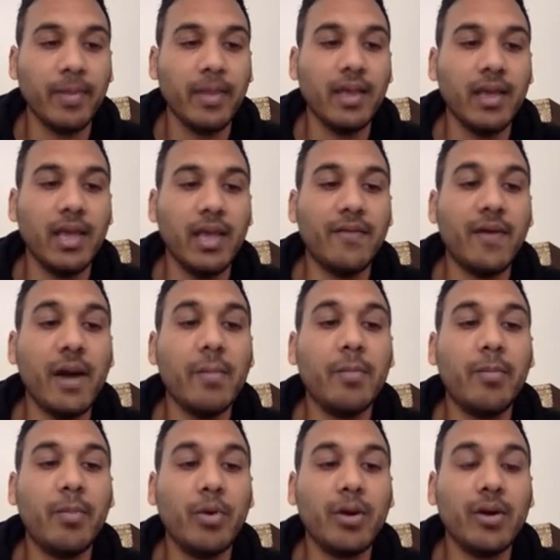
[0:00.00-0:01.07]
if I
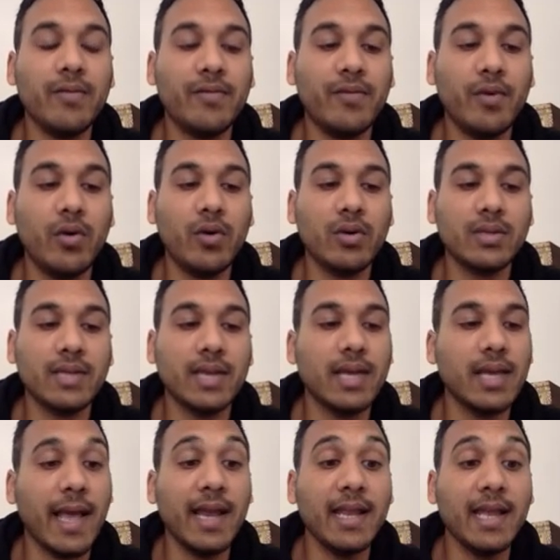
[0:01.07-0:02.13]
bought it for say
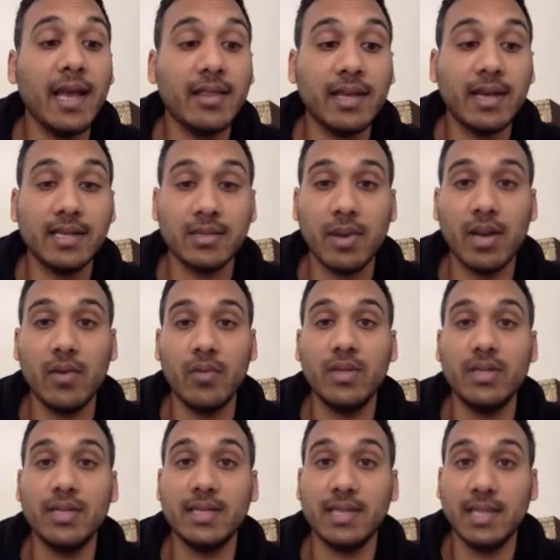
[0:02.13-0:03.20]
88,000 mana,
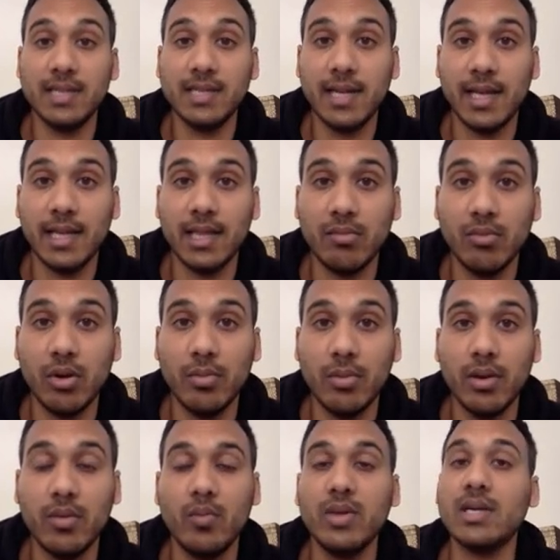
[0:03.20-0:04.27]
which it's listed at the
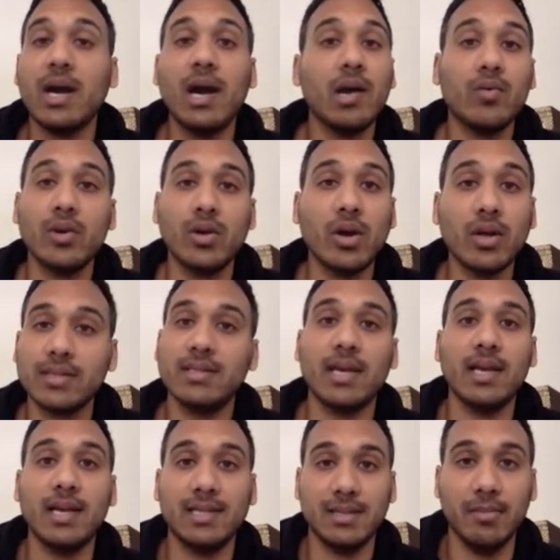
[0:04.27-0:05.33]
moment, which I would not say
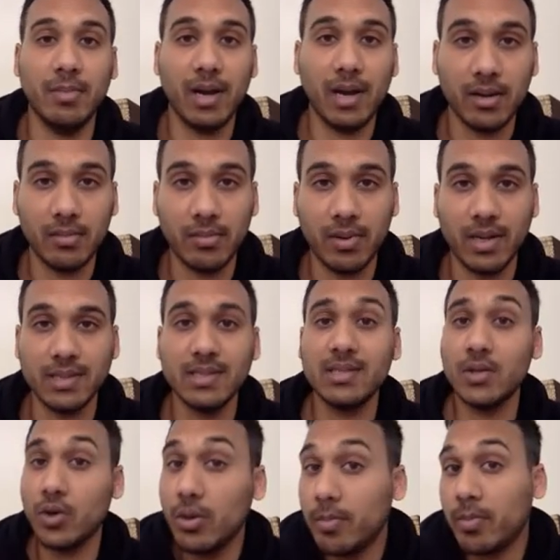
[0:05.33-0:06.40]
it's a bargain price. It's a
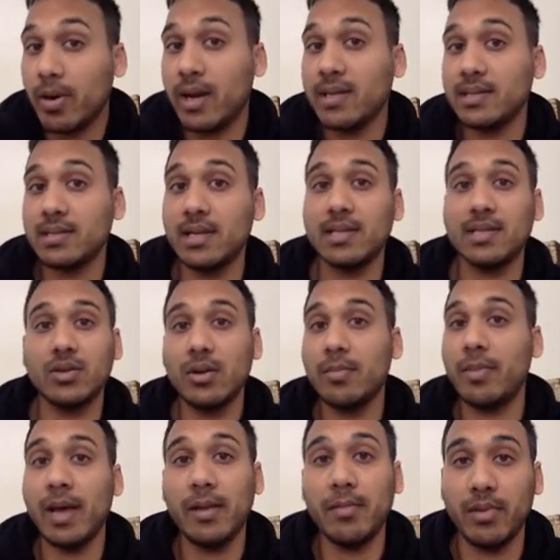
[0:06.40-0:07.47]
good price. It's not a
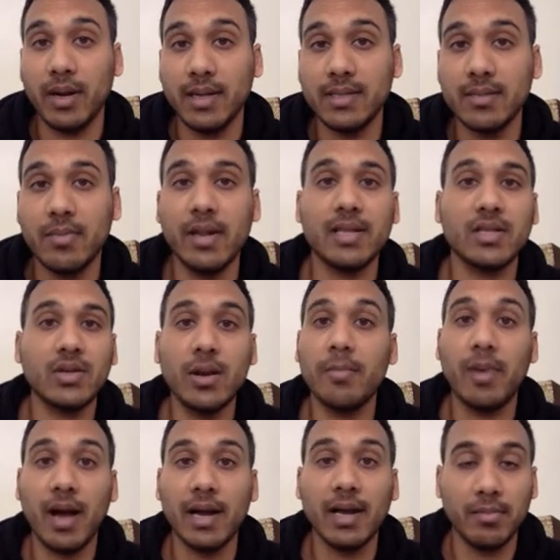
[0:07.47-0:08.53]
bad price, but it's not a
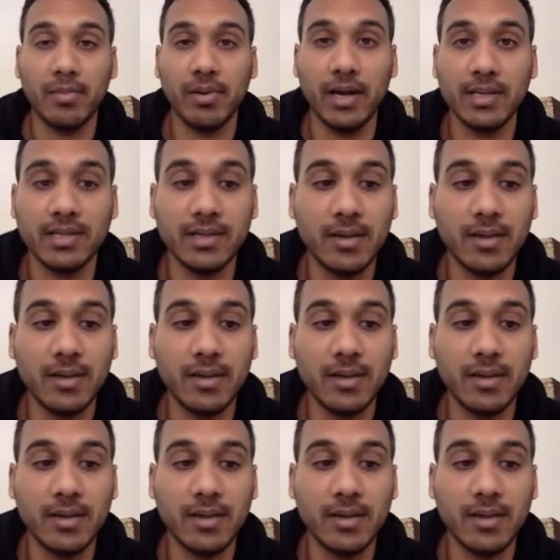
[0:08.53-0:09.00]
bargain price.